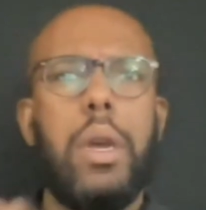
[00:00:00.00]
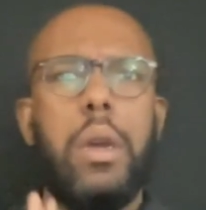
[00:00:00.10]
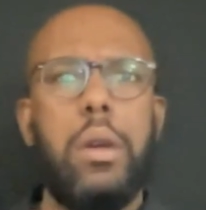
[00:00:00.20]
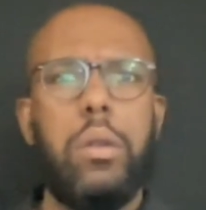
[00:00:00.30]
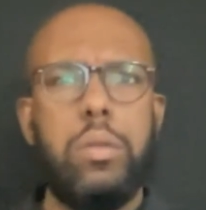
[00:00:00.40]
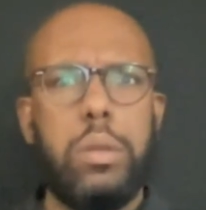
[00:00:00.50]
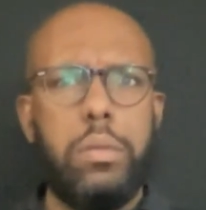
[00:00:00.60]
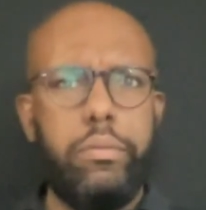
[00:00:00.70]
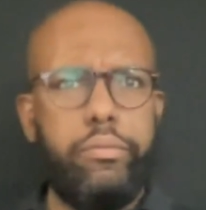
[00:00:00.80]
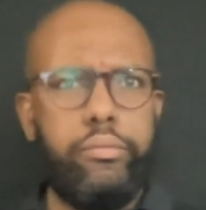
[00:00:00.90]
fumes
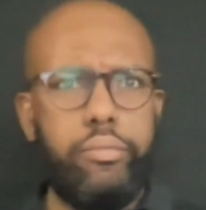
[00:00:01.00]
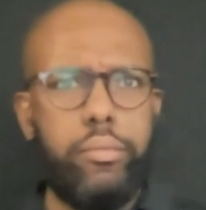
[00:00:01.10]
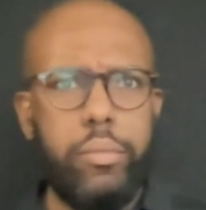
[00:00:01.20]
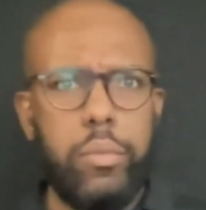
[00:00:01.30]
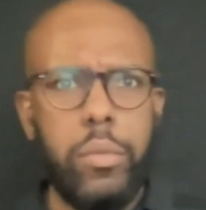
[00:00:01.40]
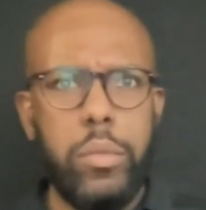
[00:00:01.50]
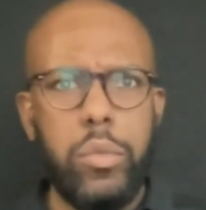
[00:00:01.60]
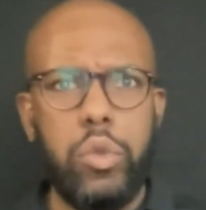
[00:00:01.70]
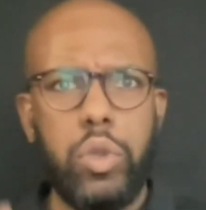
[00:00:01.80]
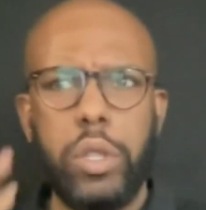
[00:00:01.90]
from household
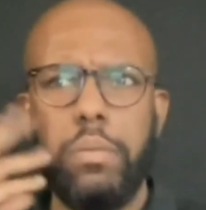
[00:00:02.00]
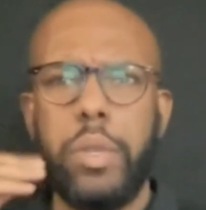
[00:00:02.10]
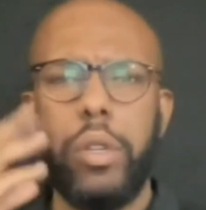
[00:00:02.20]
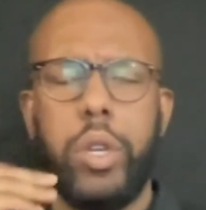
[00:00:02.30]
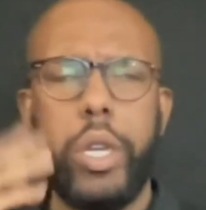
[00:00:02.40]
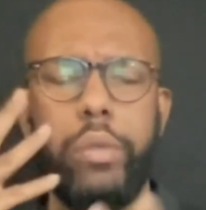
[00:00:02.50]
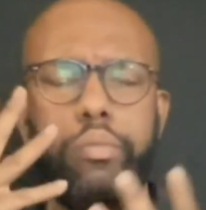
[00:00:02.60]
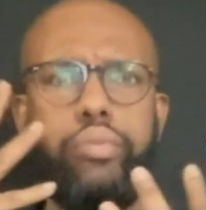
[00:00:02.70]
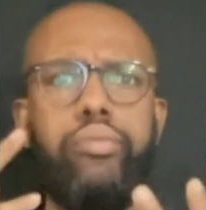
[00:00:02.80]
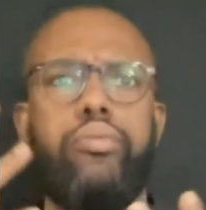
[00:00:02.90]
substances
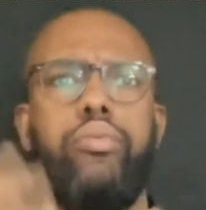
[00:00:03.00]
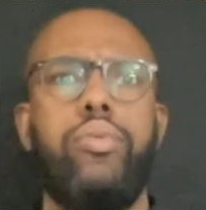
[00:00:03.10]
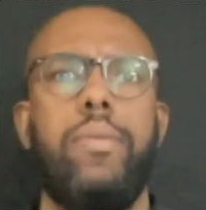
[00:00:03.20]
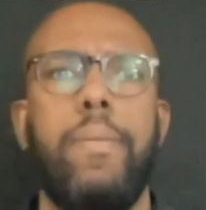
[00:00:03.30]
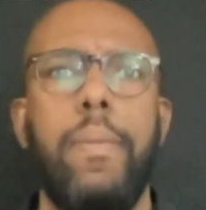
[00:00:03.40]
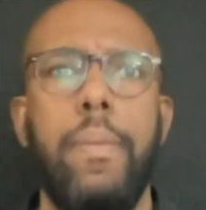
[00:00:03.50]
in order to